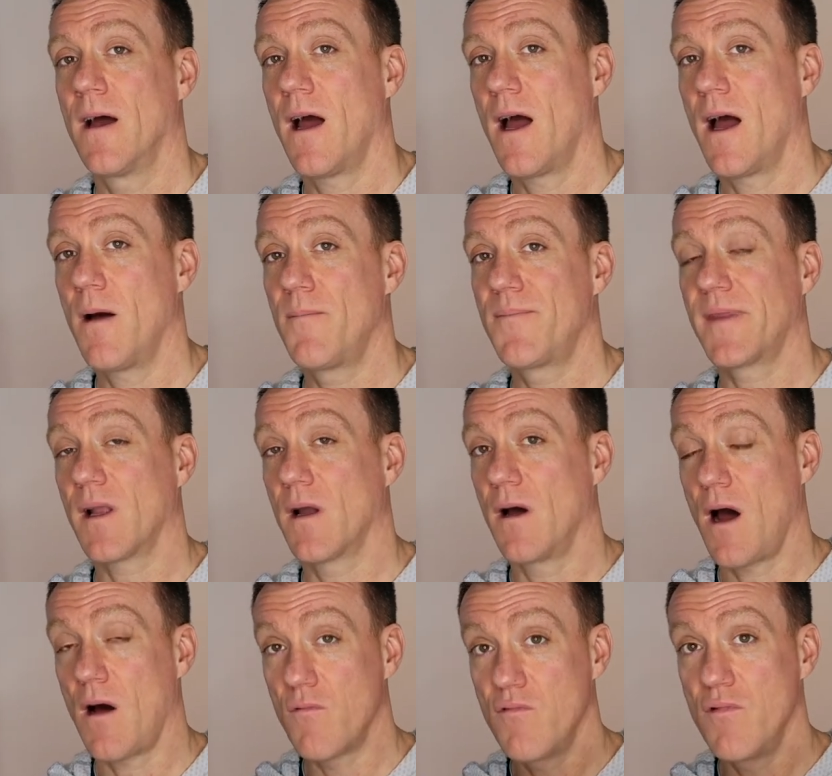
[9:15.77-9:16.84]

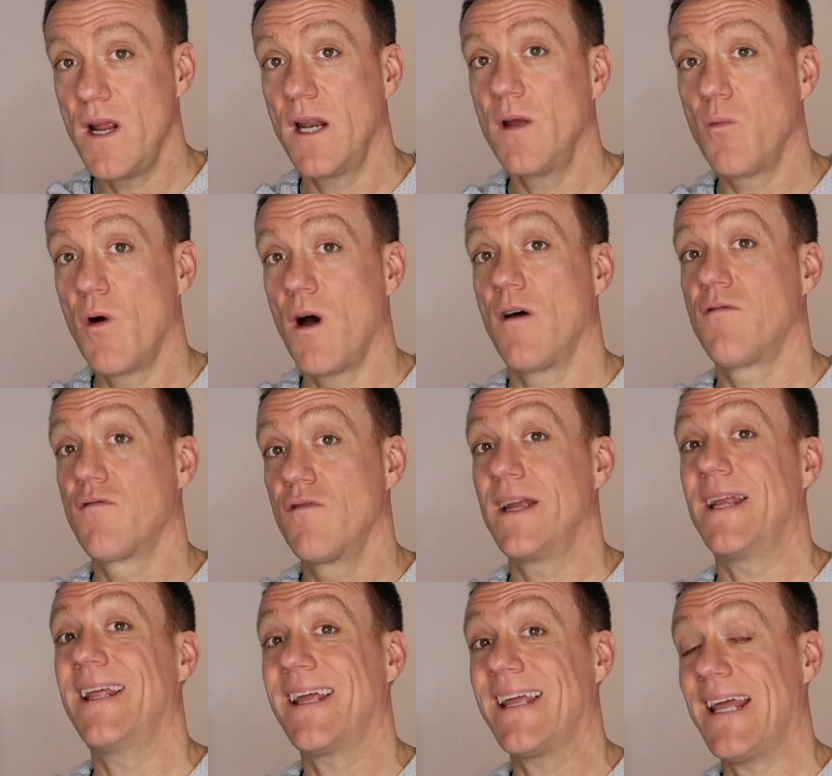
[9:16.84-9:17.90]
Are really worth
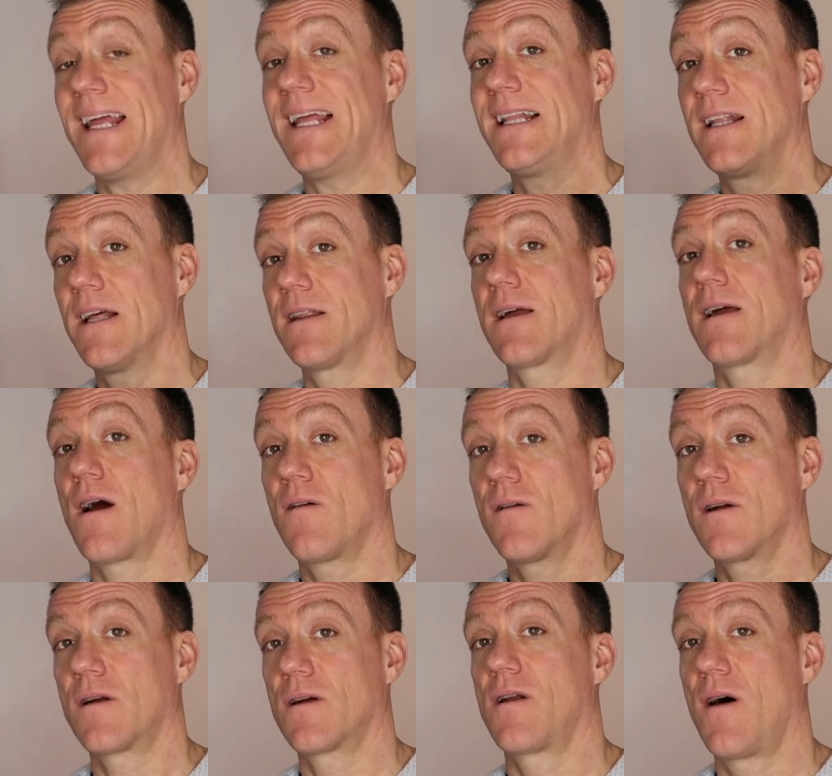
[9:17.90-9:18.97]
reading in the
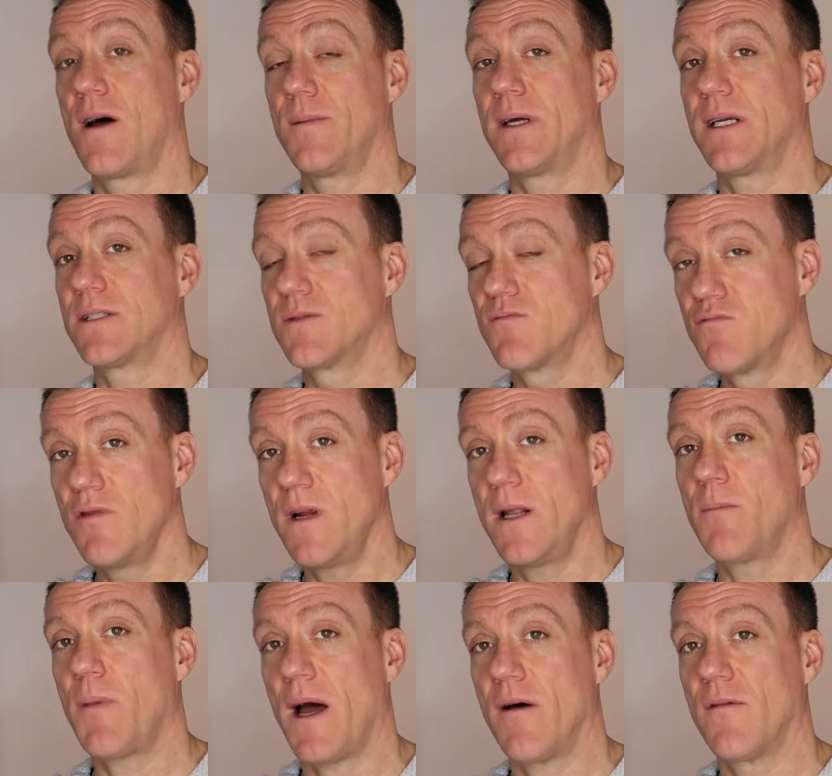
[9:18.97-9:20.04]
current climate. It's really
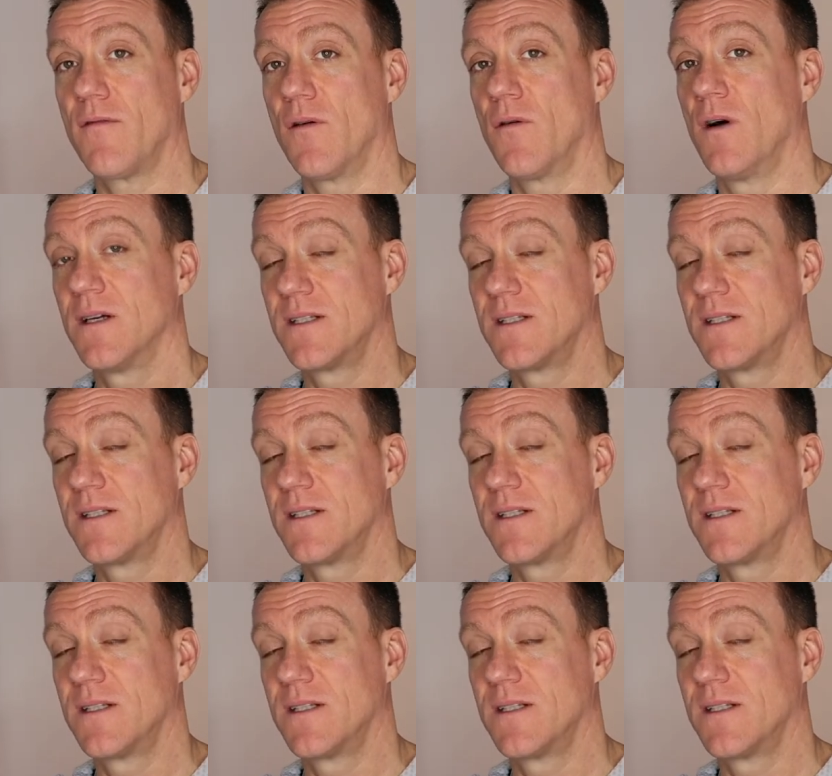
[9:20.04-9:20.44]
powerful.